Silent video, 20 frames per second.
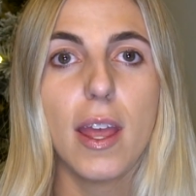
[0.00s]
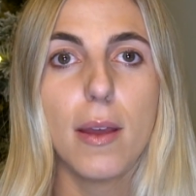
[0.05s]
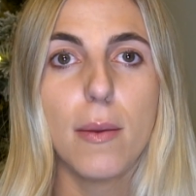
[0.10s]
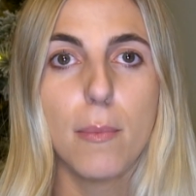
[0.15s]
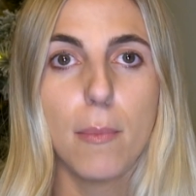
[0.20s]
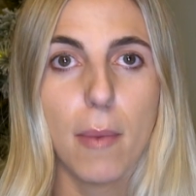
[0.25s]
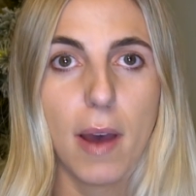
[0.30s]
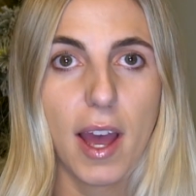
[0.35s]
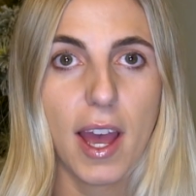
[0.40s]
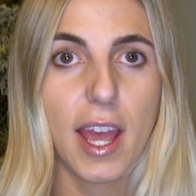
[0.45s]

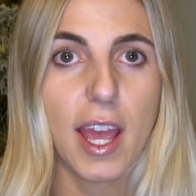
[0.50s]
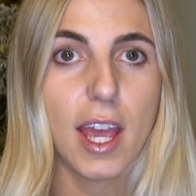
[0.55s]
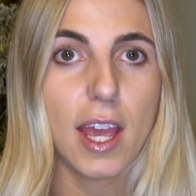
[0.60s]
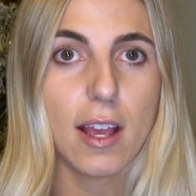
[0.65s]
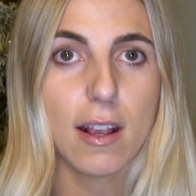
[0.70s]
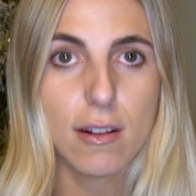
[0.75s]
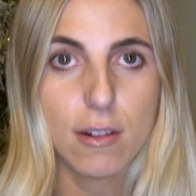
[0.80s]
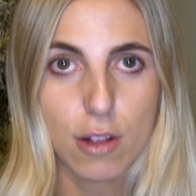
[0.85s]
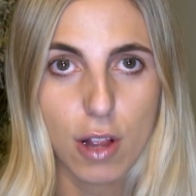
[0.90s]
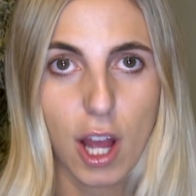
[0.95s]
my
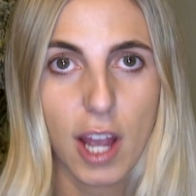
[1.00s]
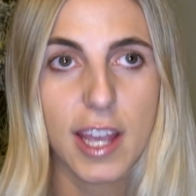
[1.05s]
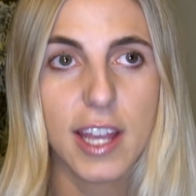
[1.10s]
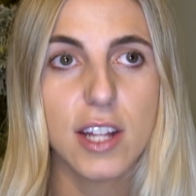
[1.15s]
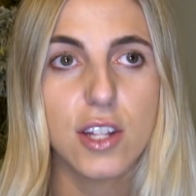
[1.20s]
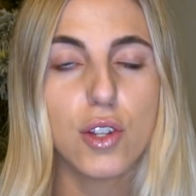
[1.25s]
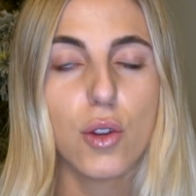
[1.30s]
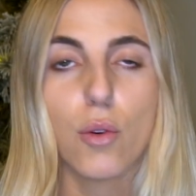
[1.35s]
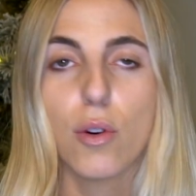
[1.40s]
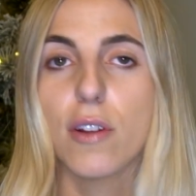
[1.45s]

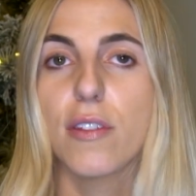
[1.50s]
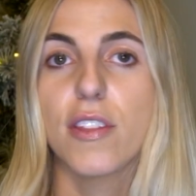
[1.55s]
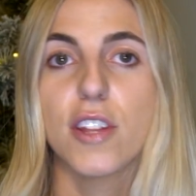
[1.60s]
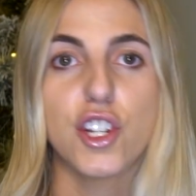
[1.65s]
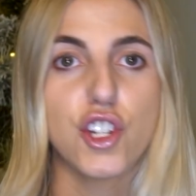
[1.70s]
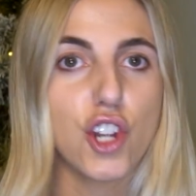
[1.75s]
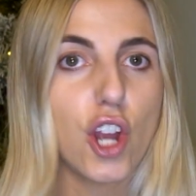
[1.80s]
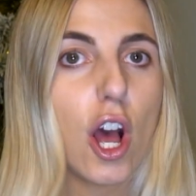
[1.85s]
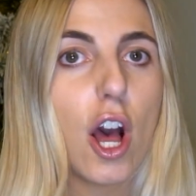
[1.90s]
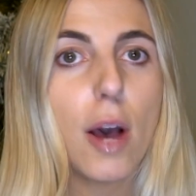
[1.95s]
client or the
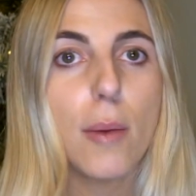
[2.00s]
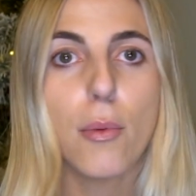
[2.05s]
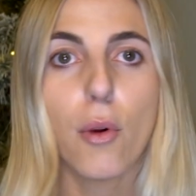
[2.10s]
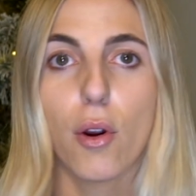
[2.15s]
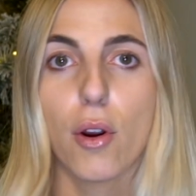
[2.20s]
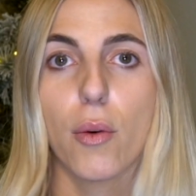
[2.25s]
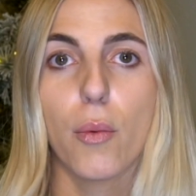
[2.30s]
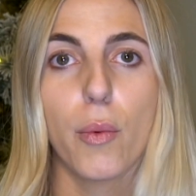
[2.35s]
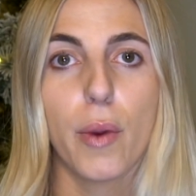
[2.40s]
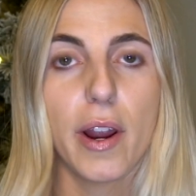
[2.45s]
job
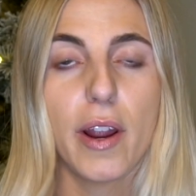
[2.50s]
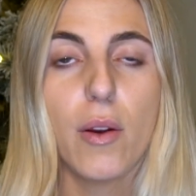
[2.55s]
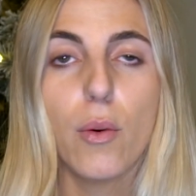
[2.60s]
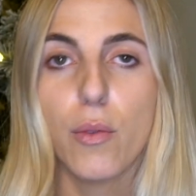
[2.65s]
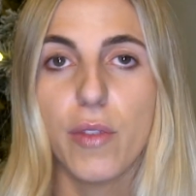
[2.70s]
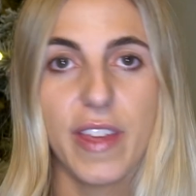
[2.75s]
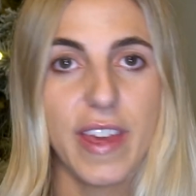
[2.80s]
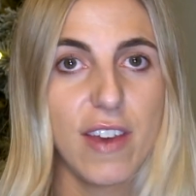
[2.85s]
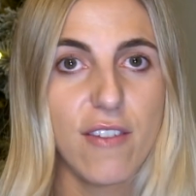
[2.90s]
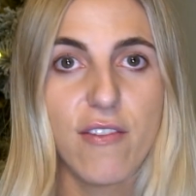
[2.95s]
or where
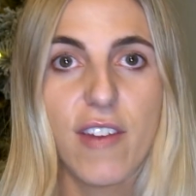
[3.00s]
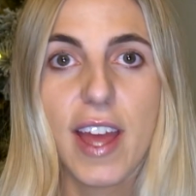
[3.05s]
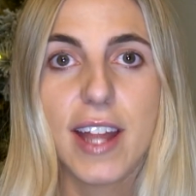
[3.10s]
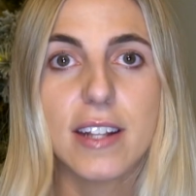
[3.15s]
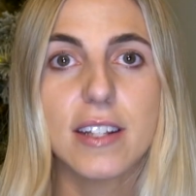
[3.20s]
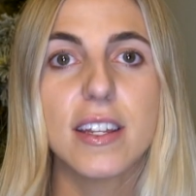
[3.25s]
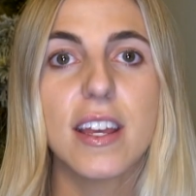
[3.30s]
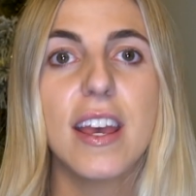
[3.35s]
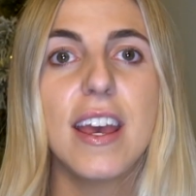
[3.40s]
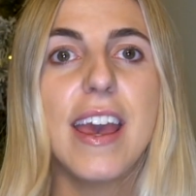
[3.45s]
the
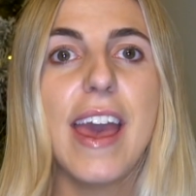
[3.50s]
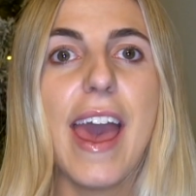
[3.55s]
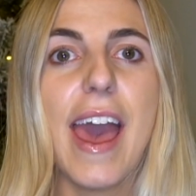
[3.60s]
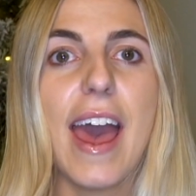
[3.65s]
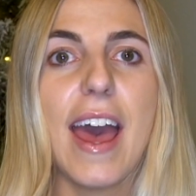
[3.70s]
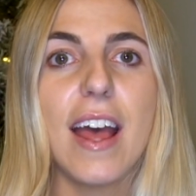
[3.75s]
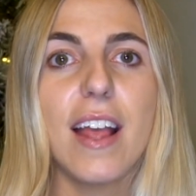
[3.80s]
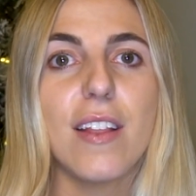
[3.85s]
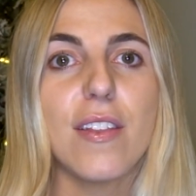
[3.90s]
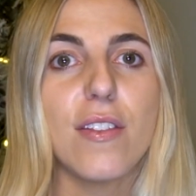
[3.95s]
event,
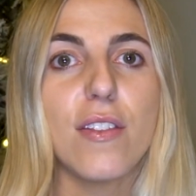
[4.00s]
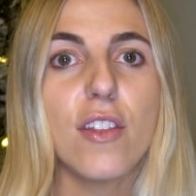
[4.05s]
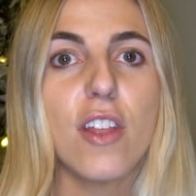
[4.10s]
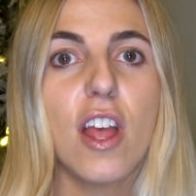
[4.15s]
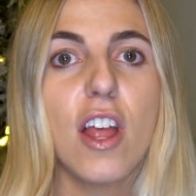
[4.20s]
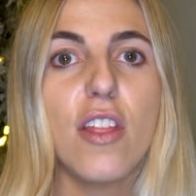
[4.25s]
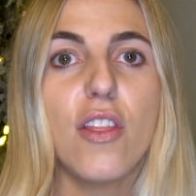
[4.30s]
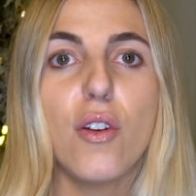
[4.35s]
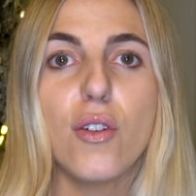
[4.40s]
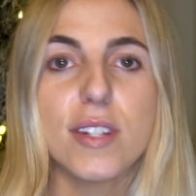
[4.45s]
and
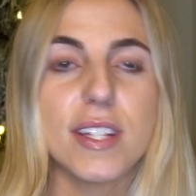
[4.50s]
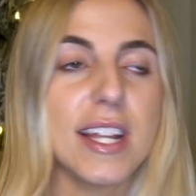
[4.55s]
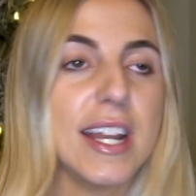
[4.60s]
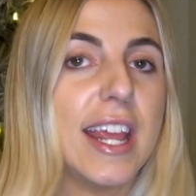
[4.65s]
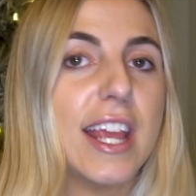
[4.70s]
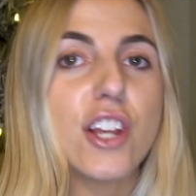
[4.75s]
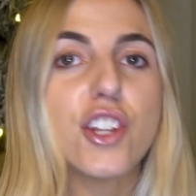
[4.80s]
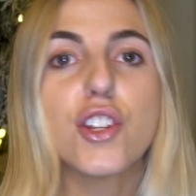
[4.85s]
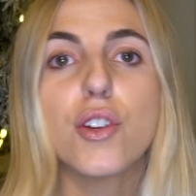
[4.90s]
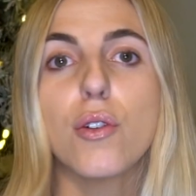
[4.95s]
there's an
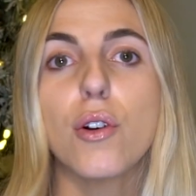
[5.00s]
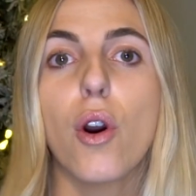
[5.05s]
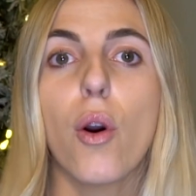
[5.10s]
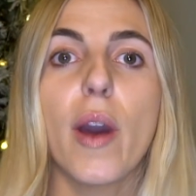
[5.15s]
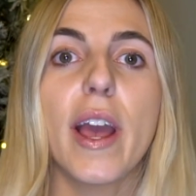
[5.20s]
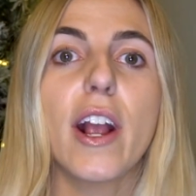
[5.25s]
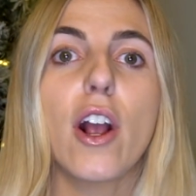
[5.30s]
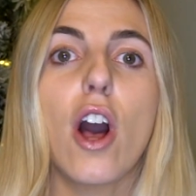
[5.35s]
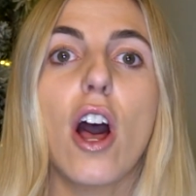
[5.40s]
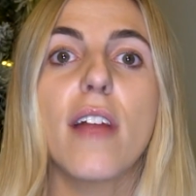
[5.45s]
issue
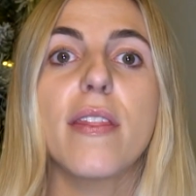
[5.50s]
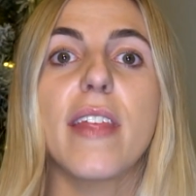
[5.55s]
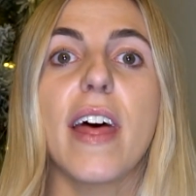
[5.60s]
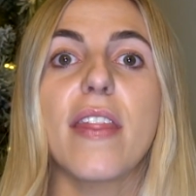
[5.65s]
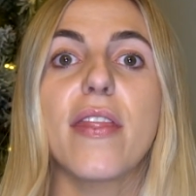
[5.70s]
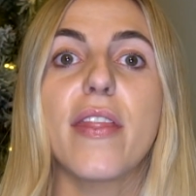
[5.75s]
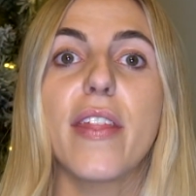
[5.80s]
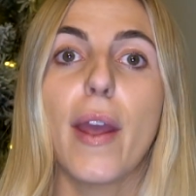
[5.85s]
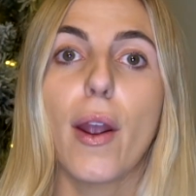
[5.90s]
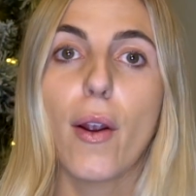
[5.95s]
going on
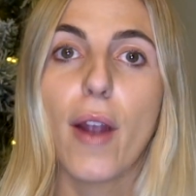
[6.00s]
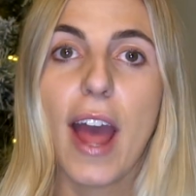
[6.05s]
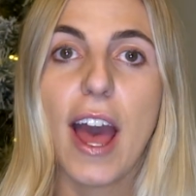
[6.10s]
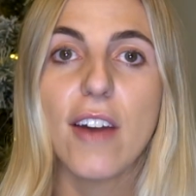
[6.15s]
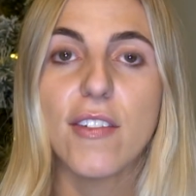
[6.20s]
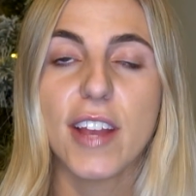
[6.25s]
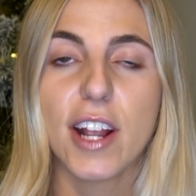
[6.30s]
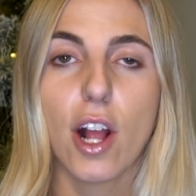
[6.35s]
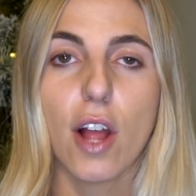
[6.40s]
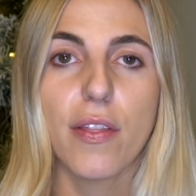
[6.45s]
that they're
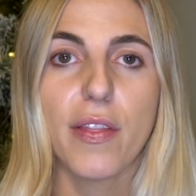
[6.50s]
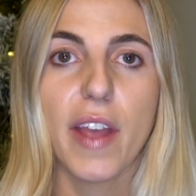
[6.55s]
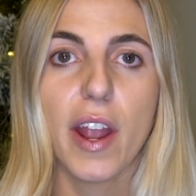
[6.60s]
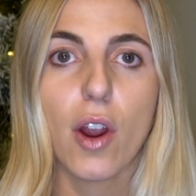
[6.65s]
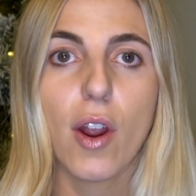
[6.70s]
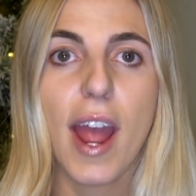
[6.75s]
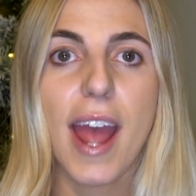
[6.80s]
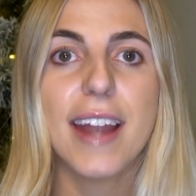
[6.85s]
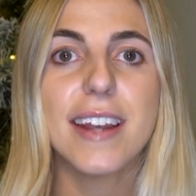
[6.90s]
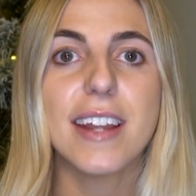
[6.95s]
having on
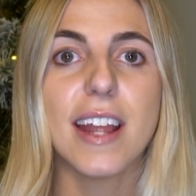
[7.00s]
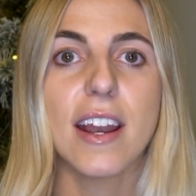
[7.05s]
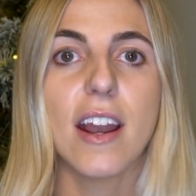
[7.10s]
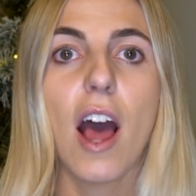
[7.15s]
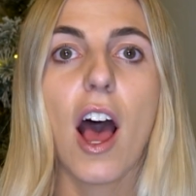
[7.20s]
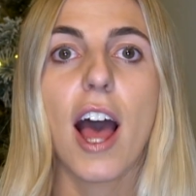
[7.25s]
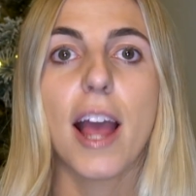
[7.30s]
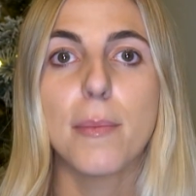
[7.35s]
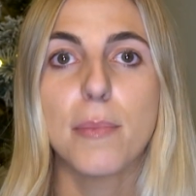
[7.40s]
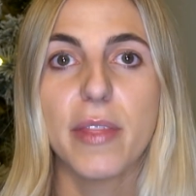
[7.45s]
their end, and
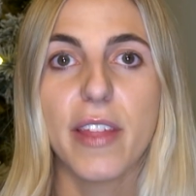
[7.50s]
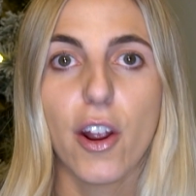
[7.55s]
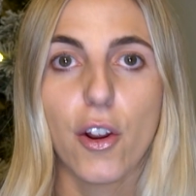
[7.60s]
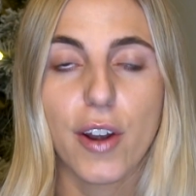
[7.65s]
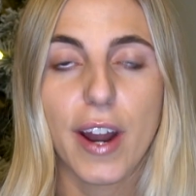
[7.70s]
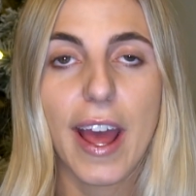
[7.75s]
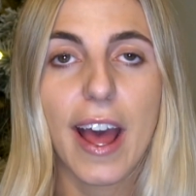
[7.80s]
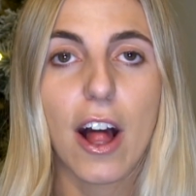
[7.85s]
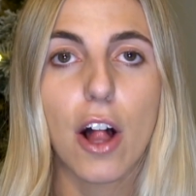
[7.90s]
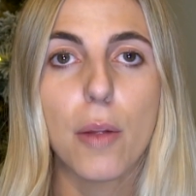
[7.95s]
I'm there
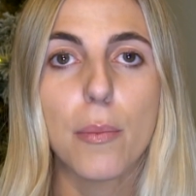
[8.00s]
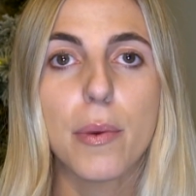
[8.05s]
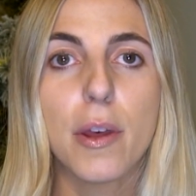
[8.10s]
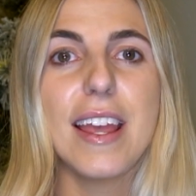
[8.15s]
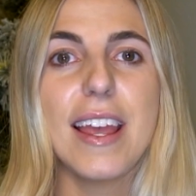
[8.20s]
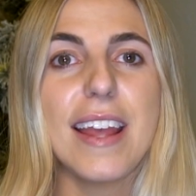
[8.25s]
to help.